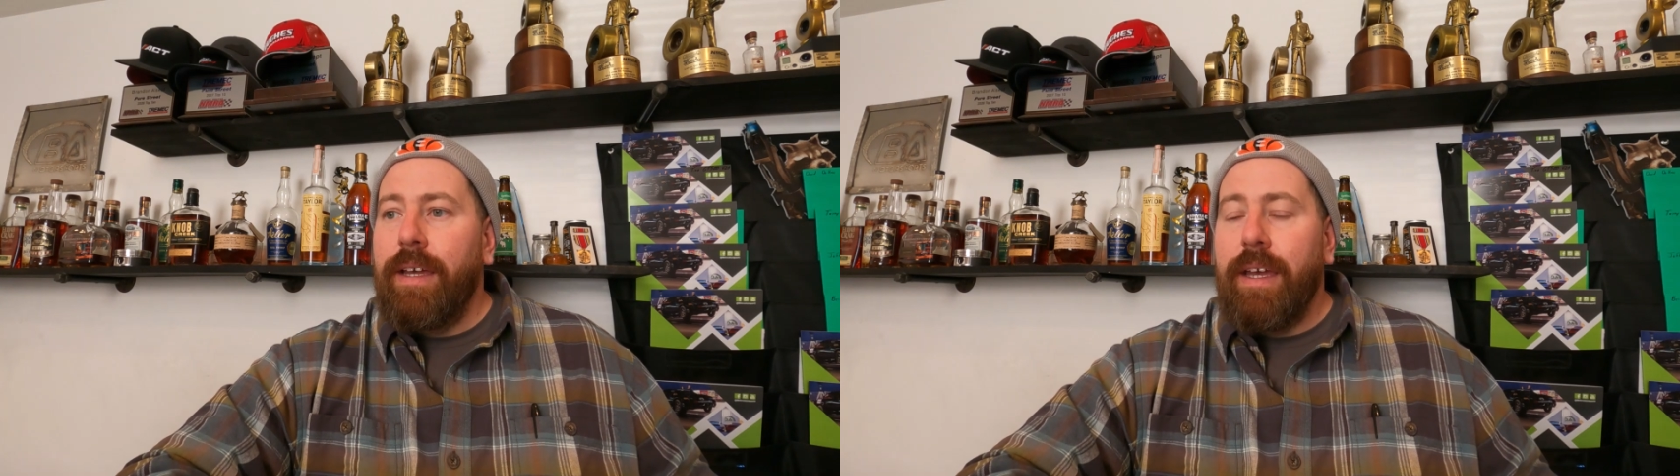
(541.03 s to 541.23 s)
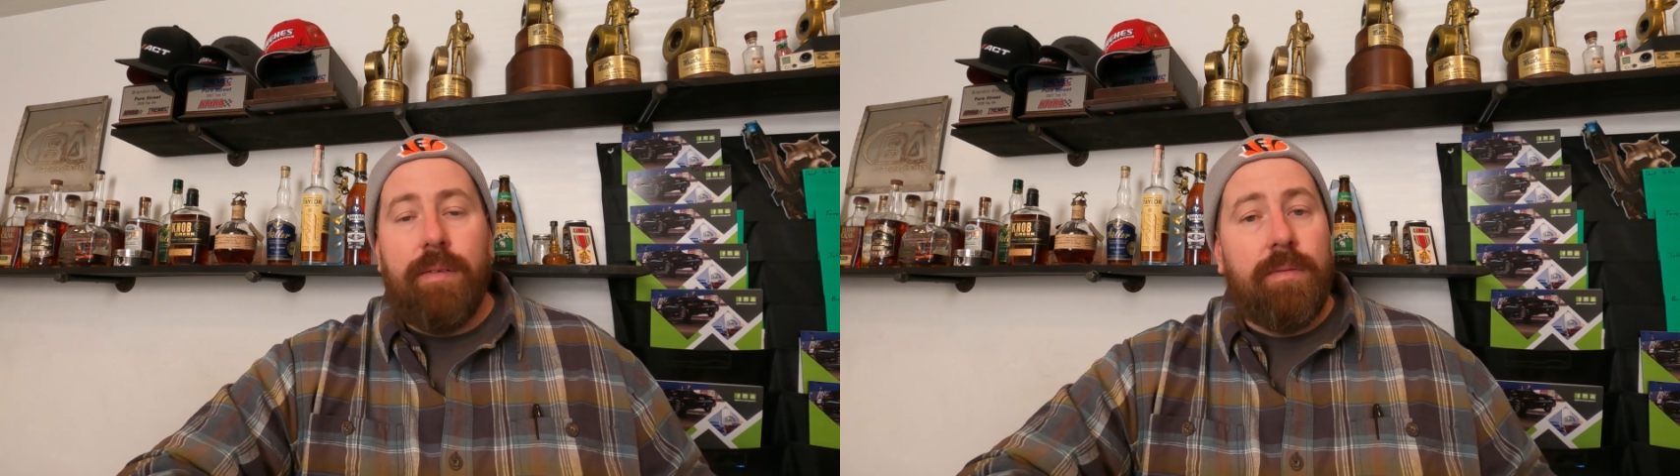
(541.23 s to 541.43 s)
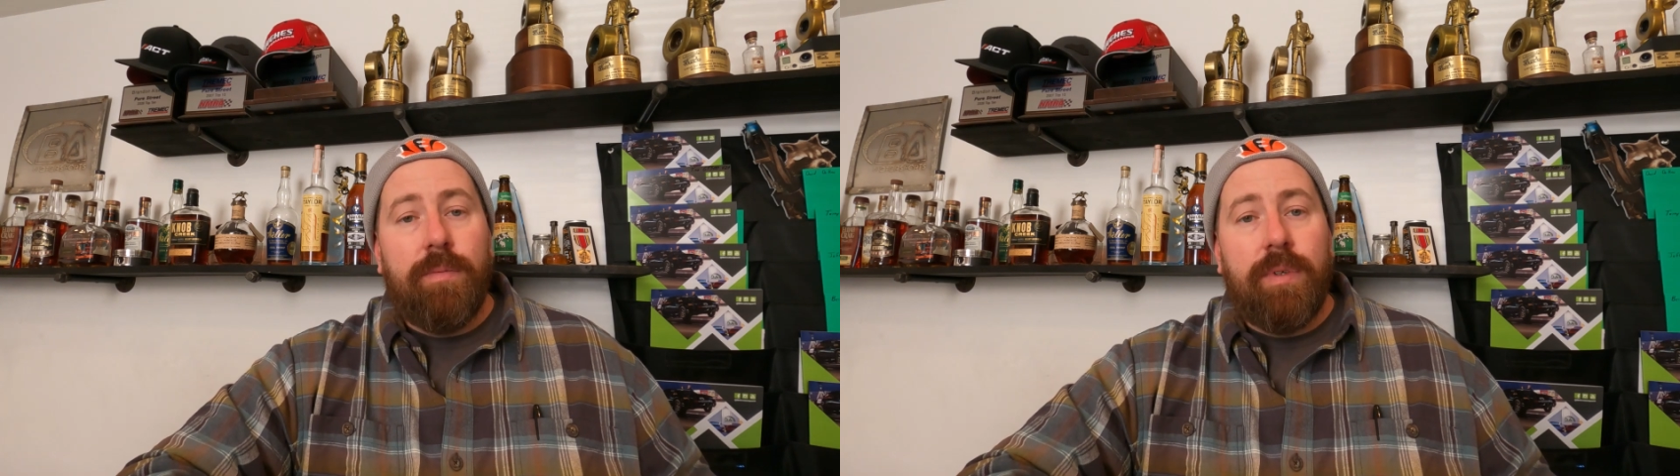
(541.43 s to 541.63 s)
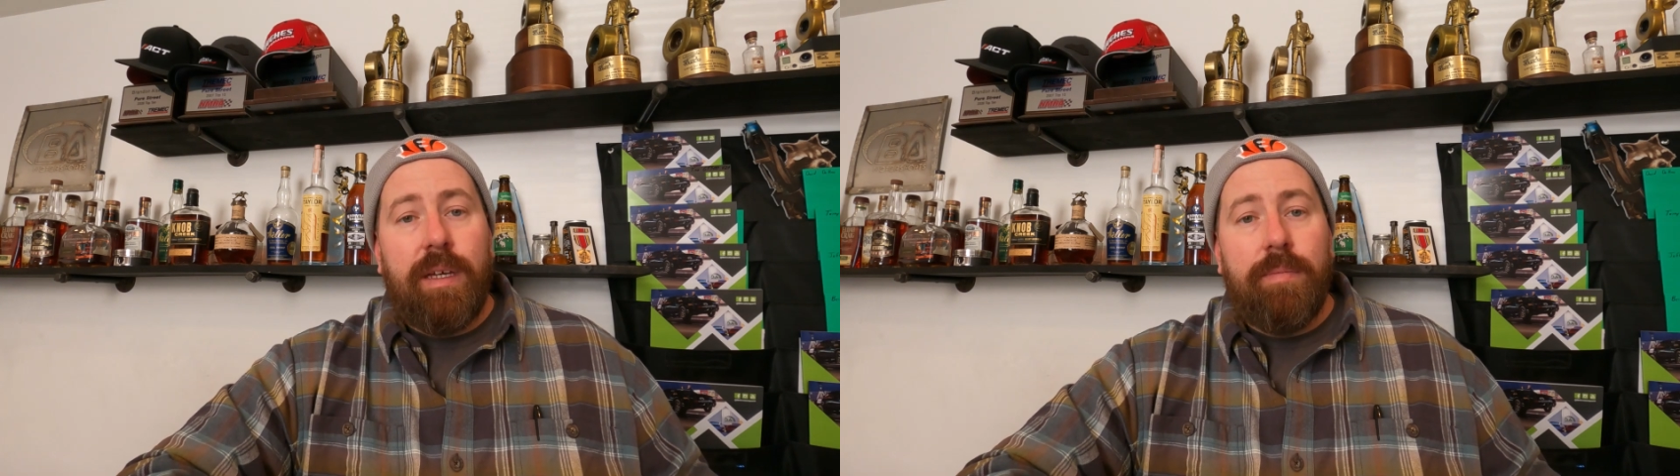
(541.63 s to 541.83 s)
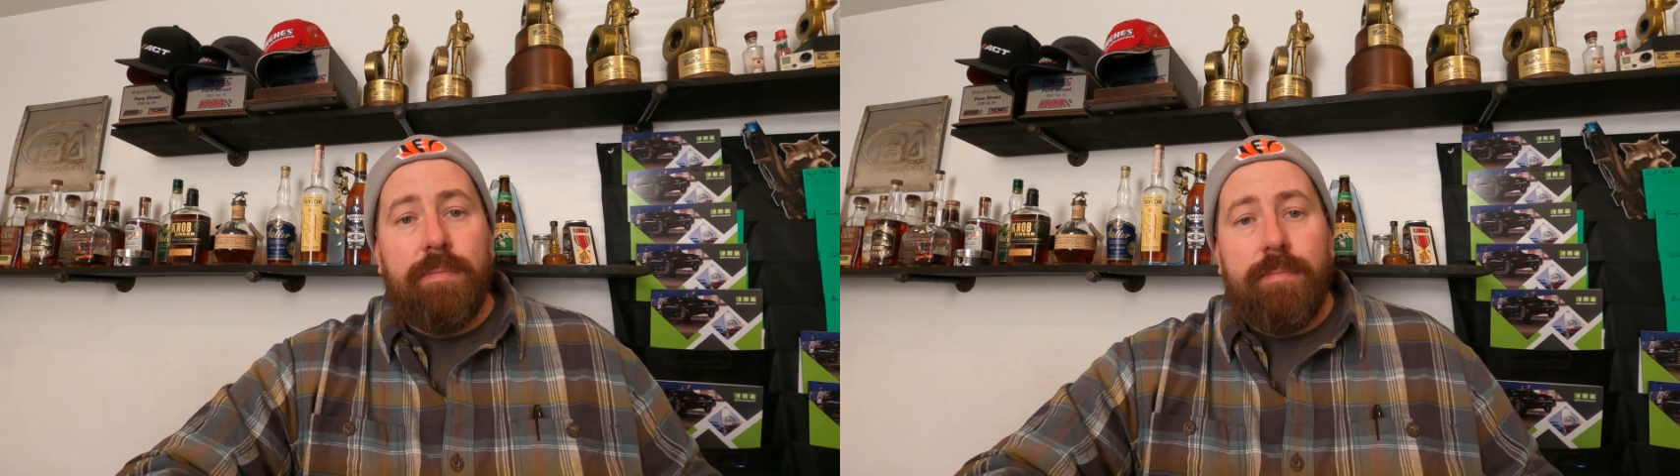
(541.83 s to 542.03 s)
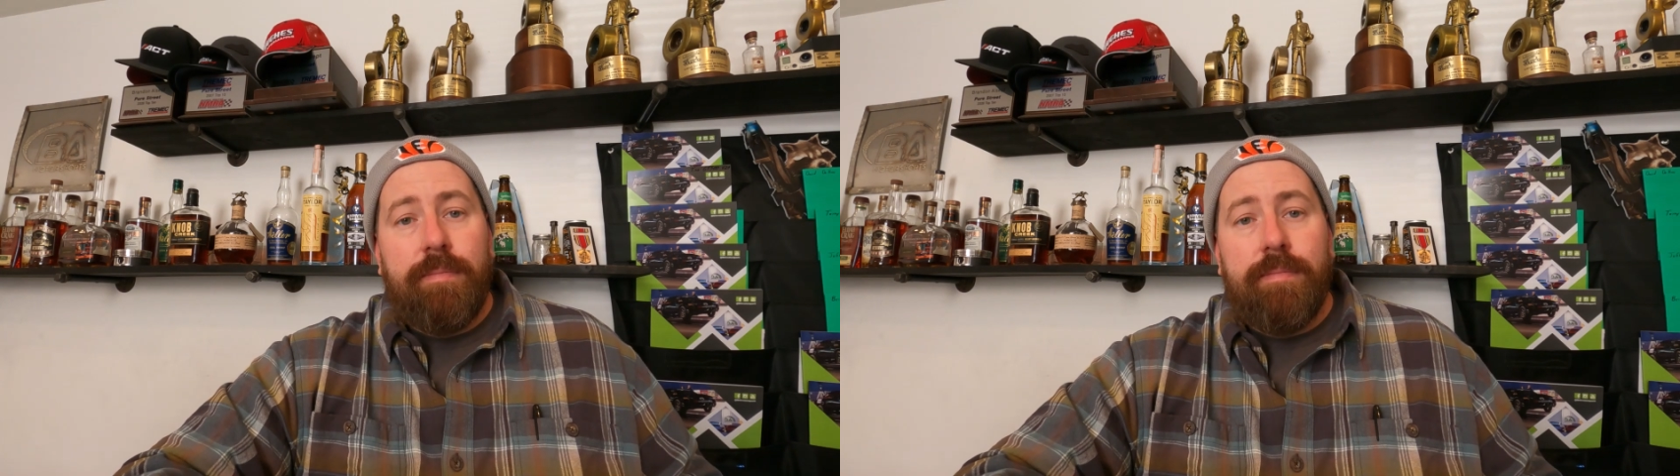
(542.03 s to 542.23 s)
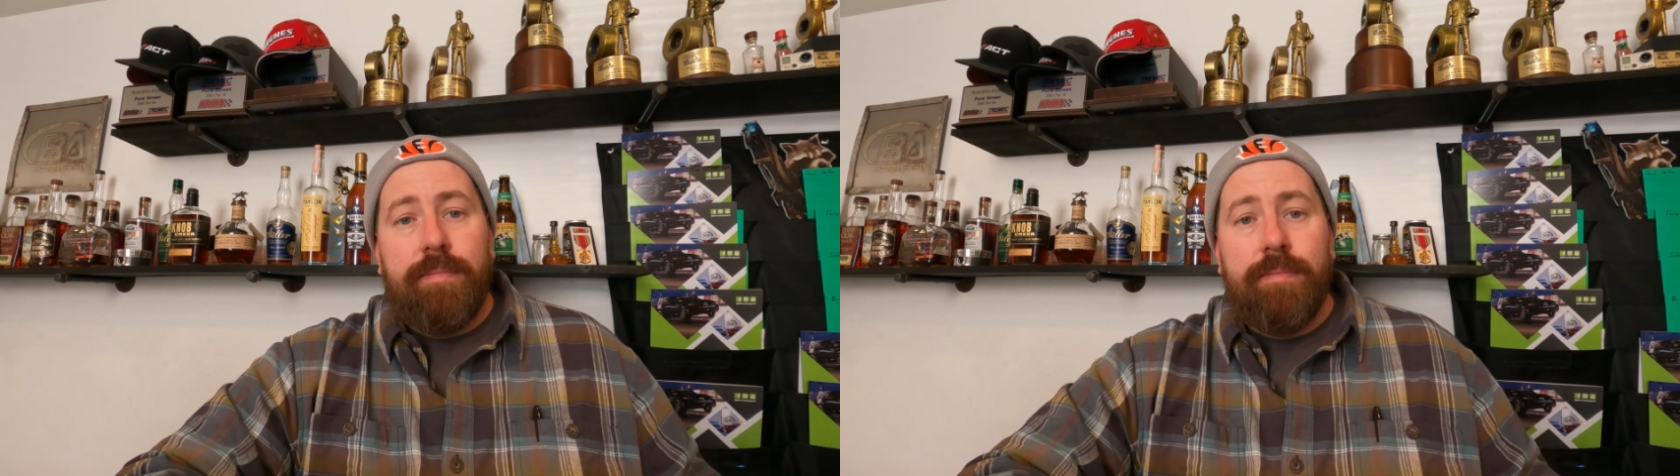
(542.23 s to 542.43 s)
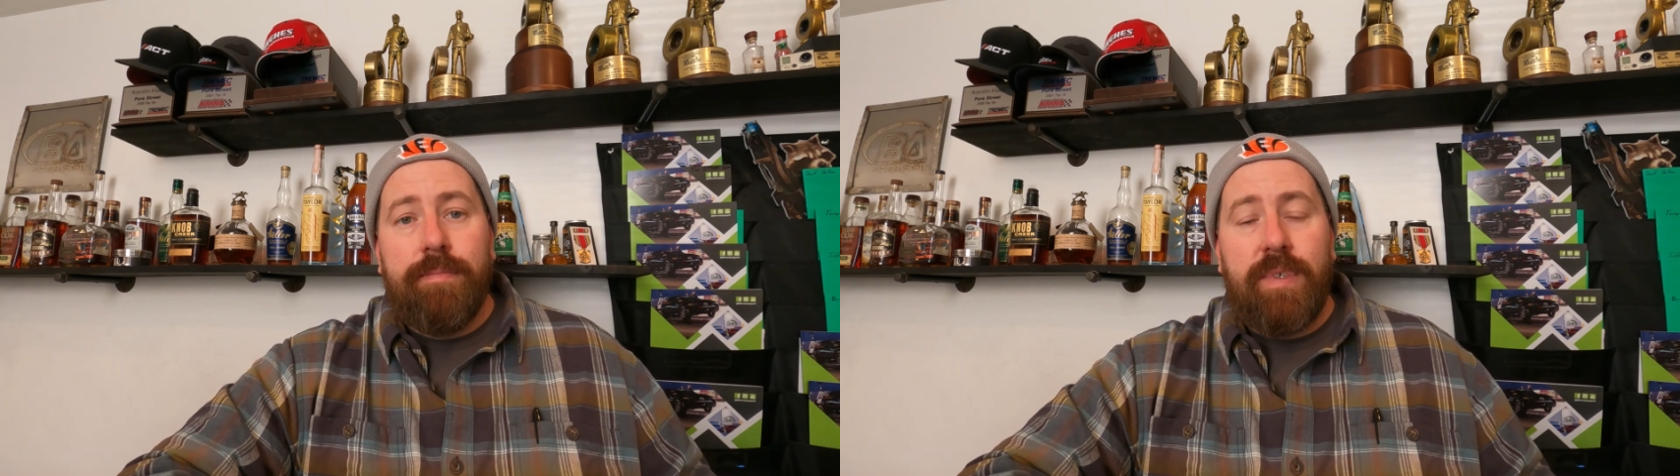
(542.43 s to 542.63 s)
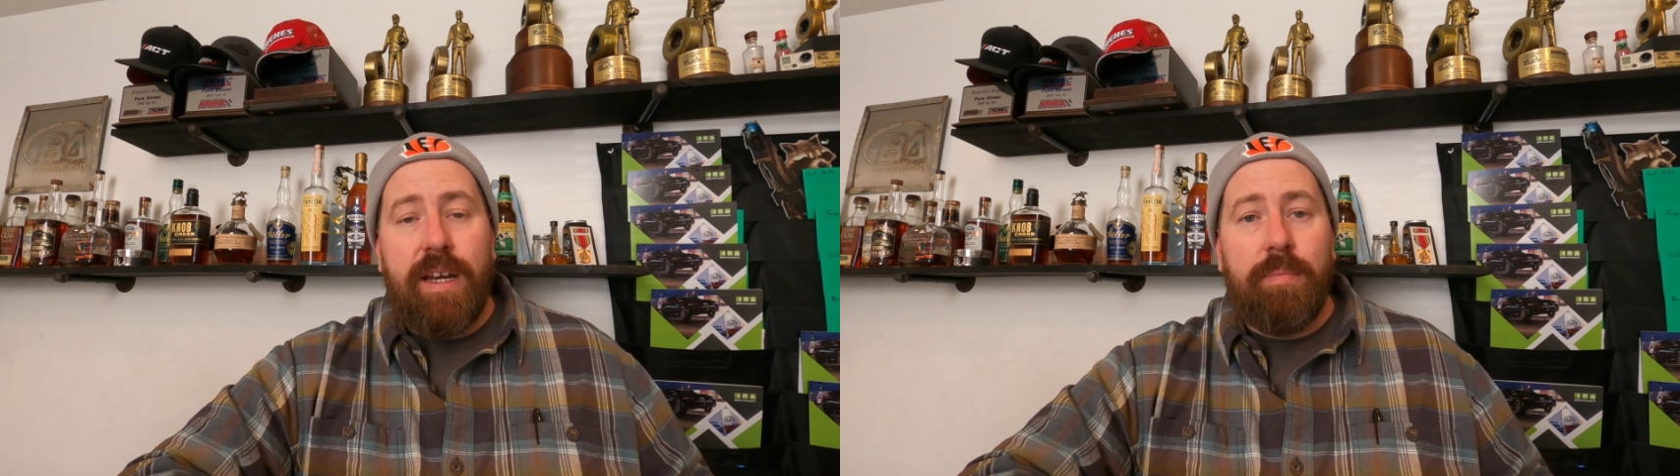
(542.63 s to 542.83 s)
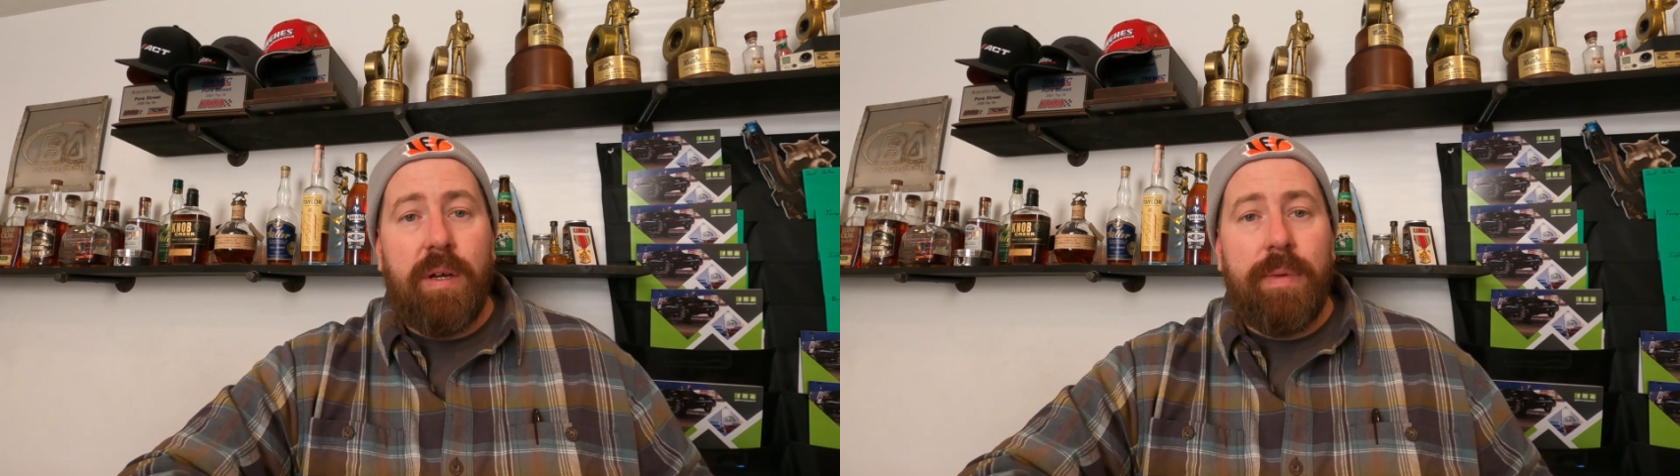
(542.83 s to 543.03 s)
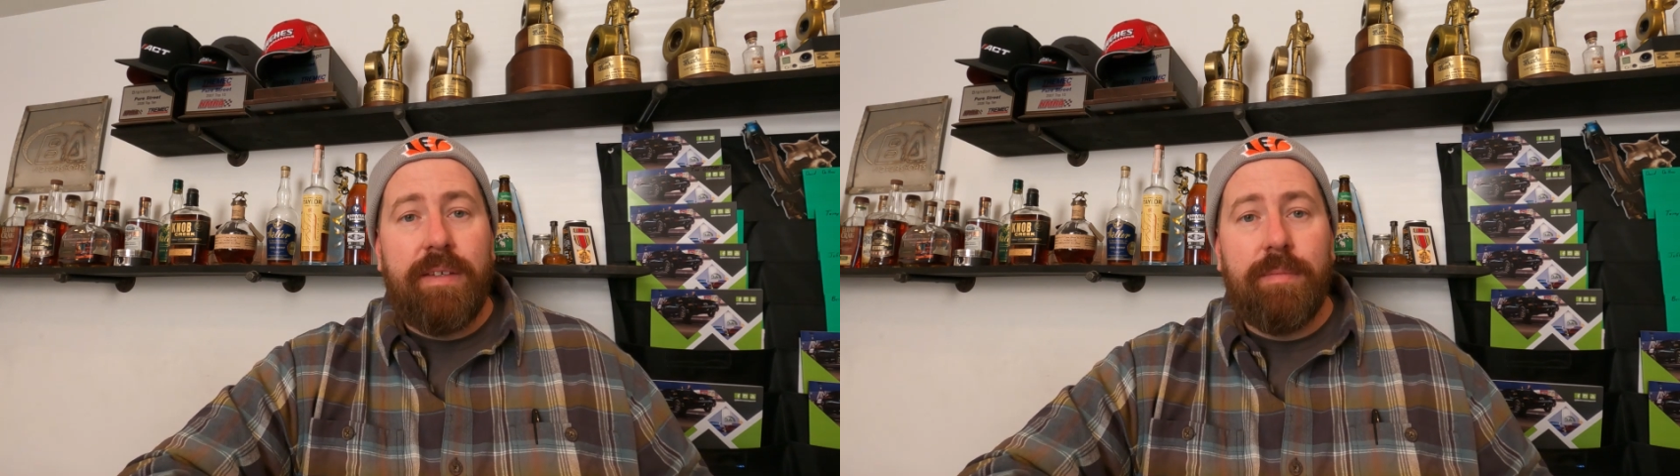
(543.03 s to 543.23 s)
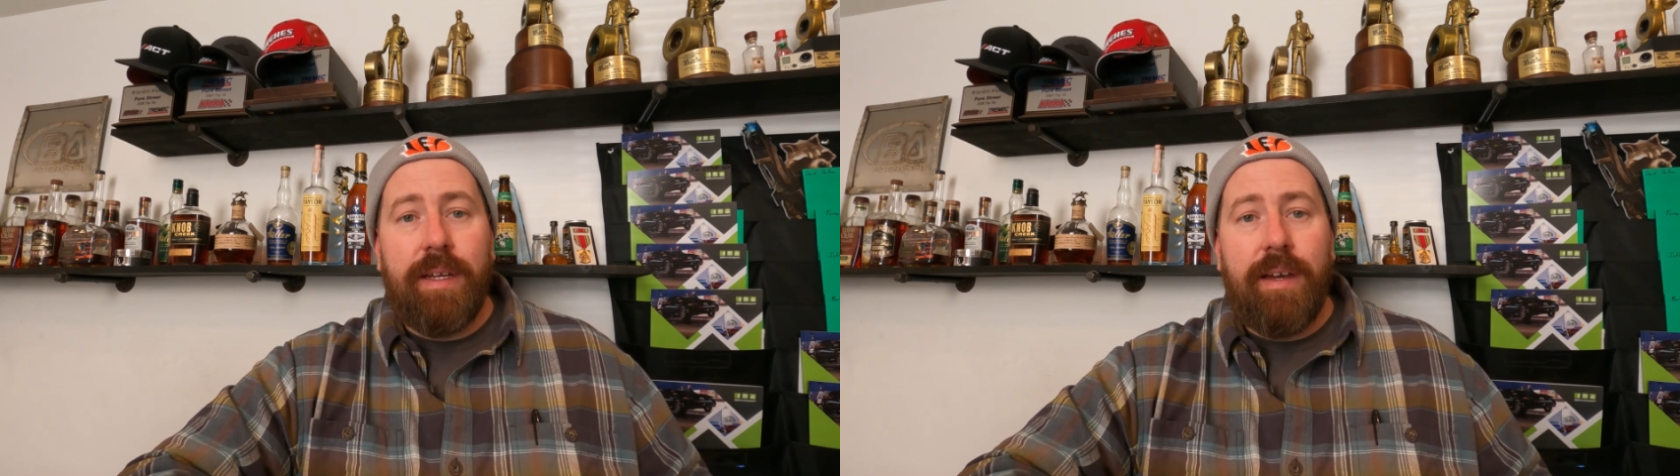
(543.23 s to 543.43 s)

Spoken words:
And we'll keep trying to pump out some